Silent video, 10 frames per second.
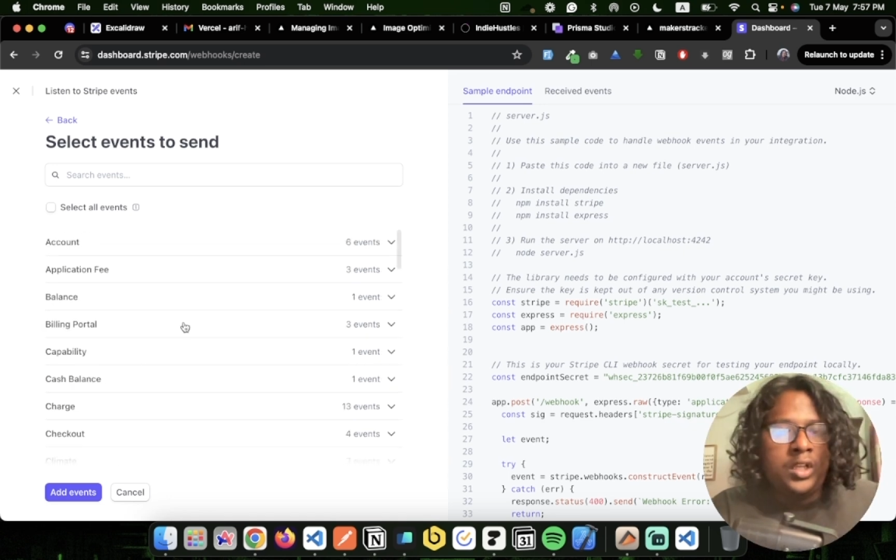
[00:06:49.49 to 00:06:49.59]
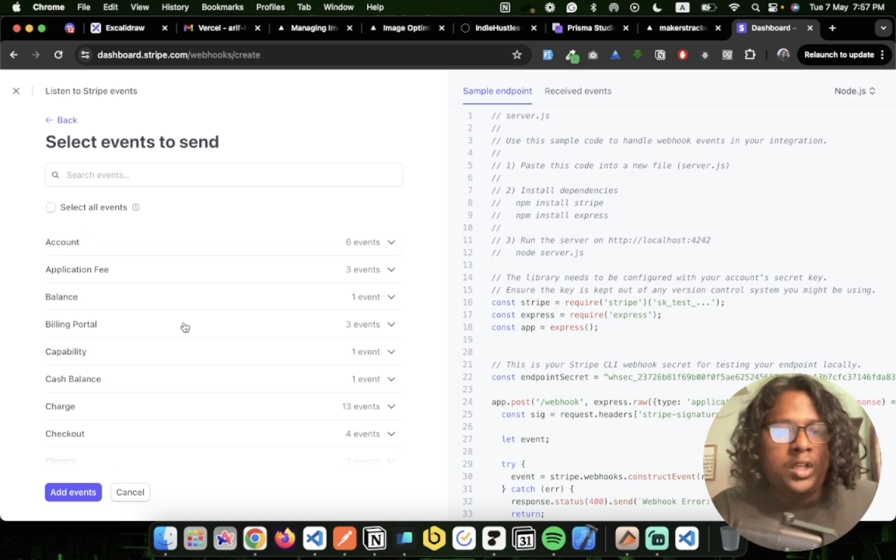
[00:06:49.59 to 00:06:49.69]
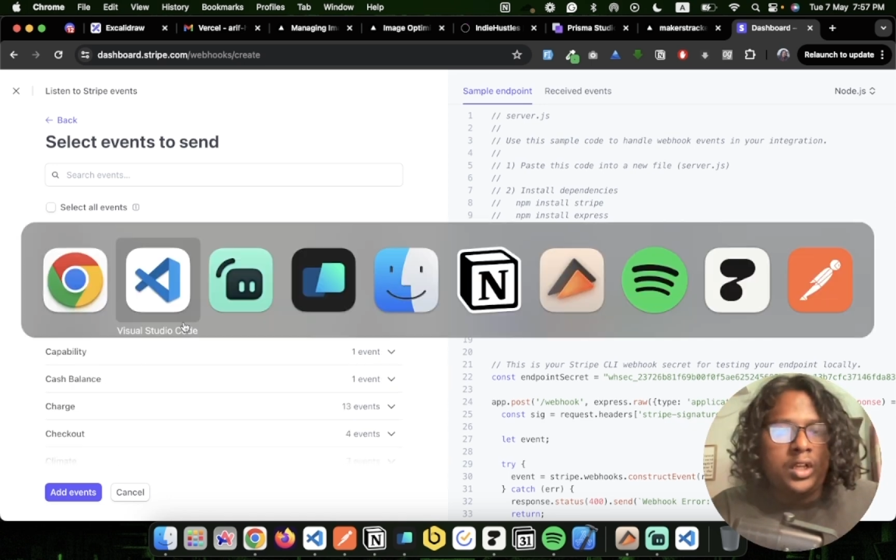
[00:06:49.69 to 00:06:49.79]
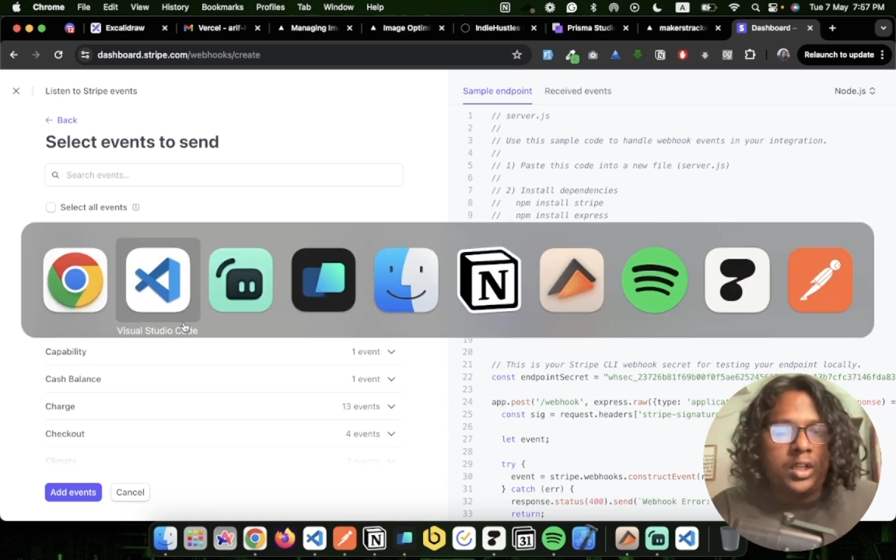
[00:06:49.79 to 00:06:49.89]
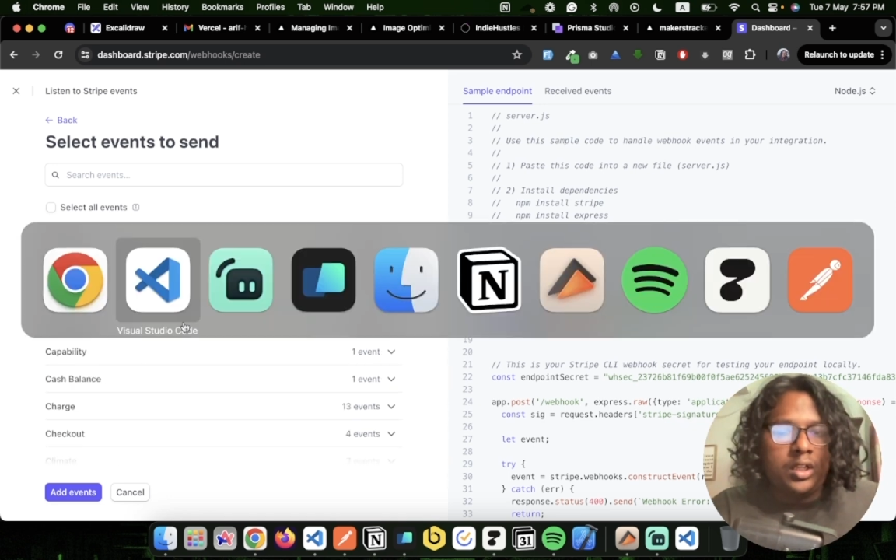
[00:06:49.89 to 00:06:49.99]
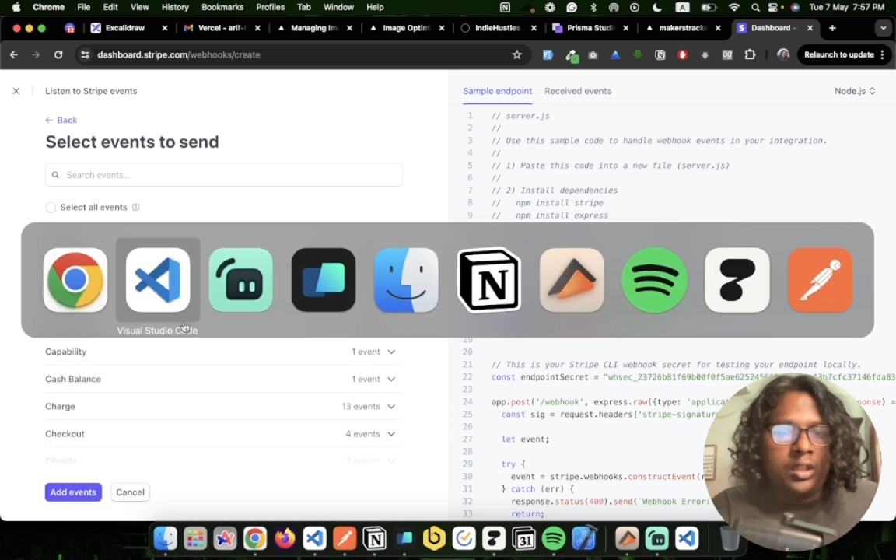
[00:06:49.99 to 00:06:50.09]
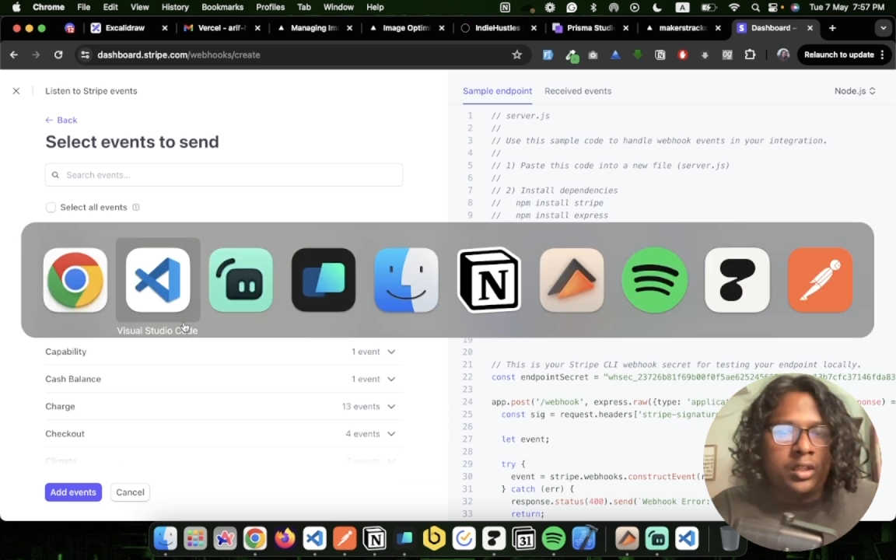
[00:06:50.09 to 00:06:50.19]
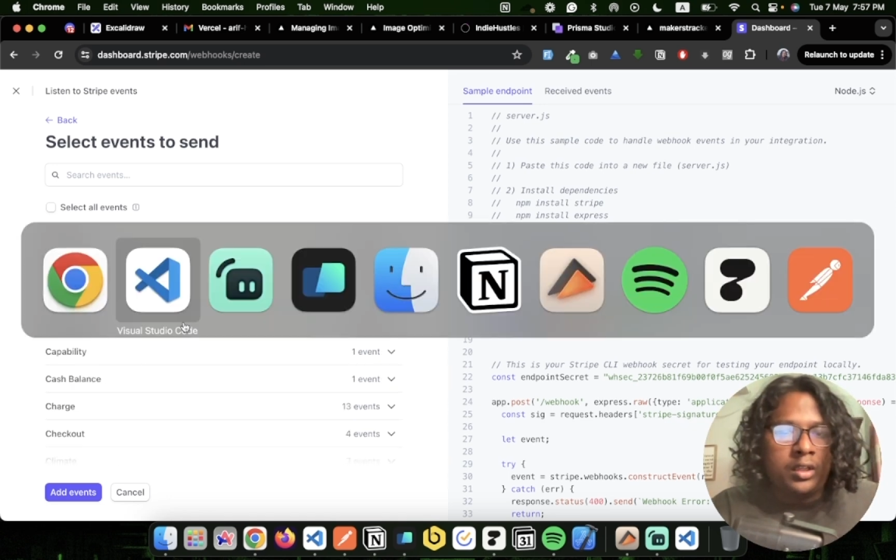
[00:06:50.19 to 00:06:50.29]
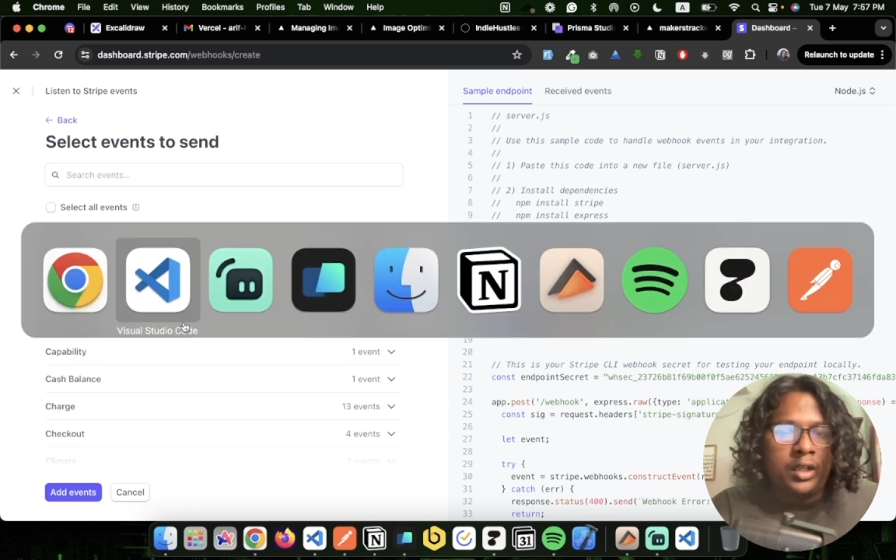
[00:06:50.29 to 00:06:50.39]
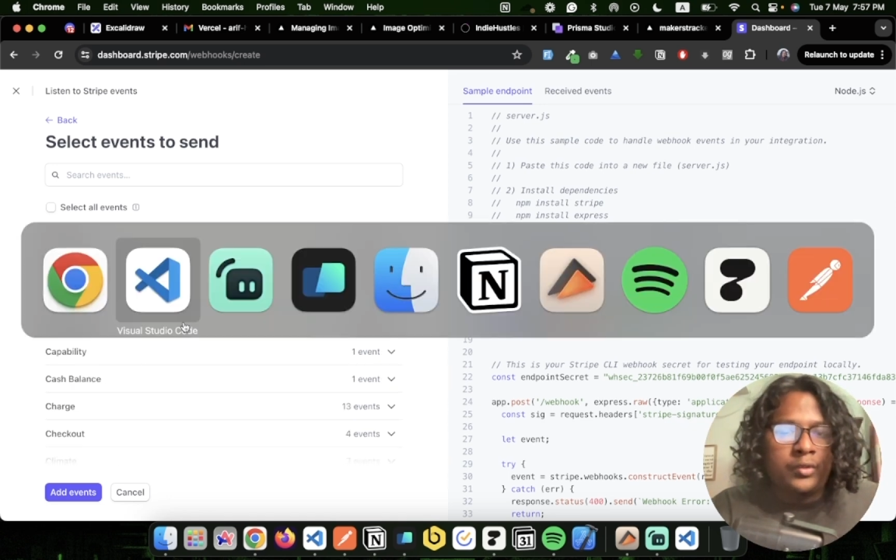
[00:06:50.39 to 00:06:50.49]

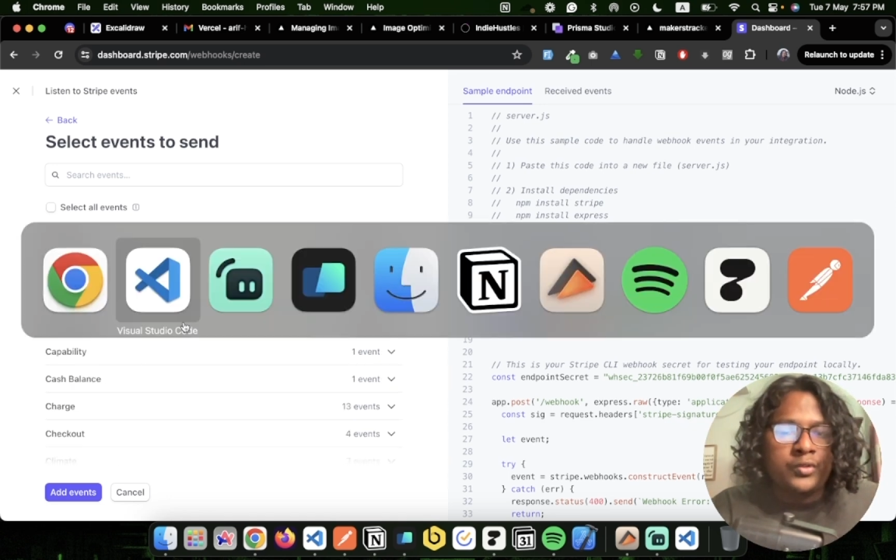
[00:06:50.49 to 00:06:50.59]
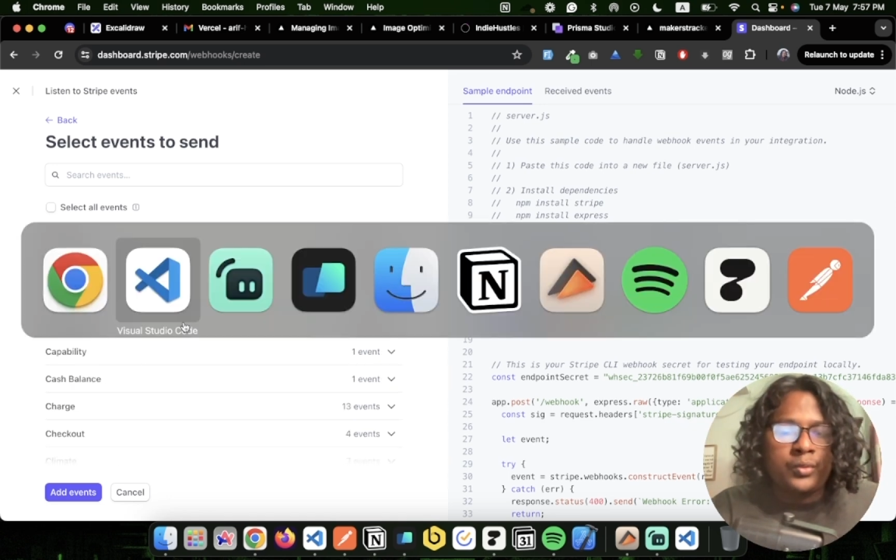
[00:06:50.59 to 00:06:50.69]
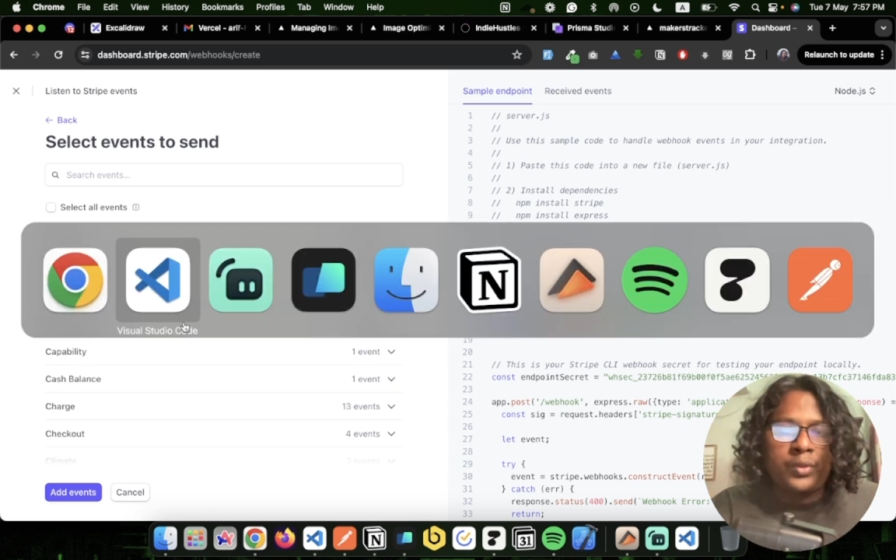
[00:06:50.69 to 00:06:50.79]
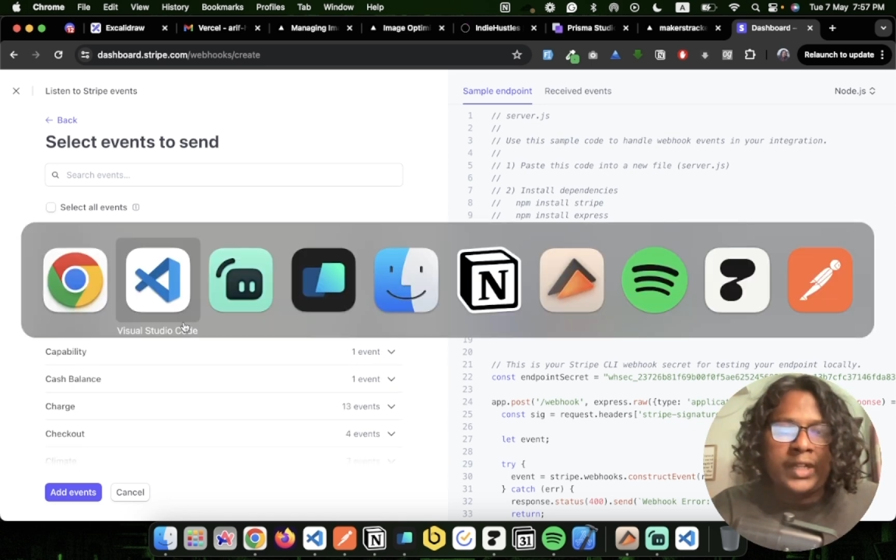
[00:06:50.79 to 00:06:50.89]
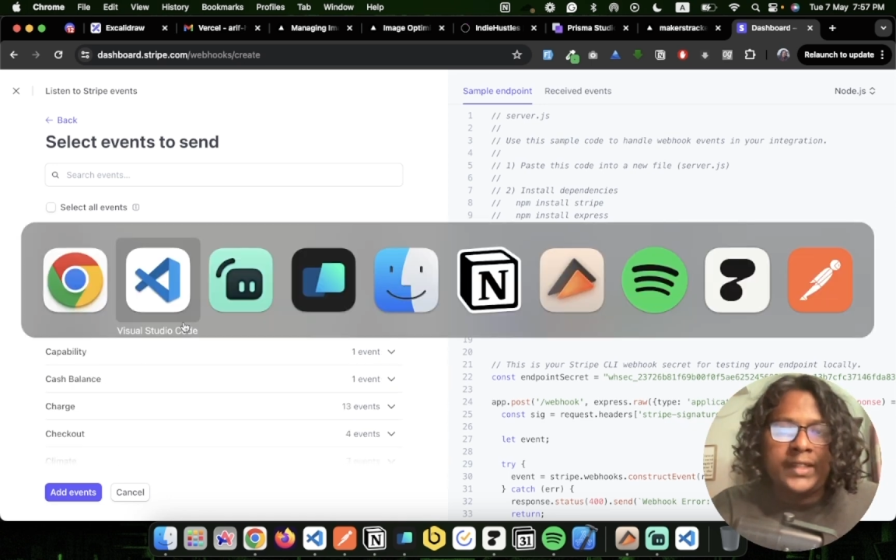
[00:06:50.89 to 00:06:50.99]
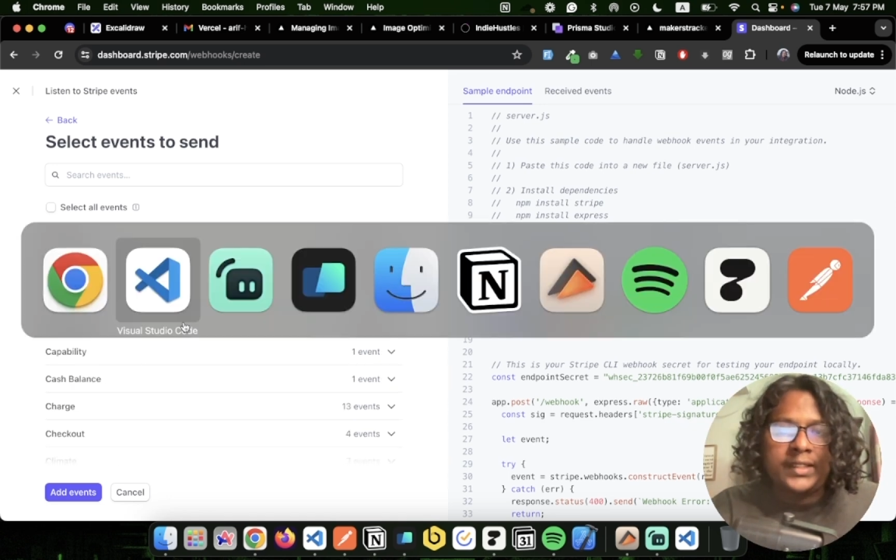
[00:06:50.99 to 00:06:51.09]
I'll show what I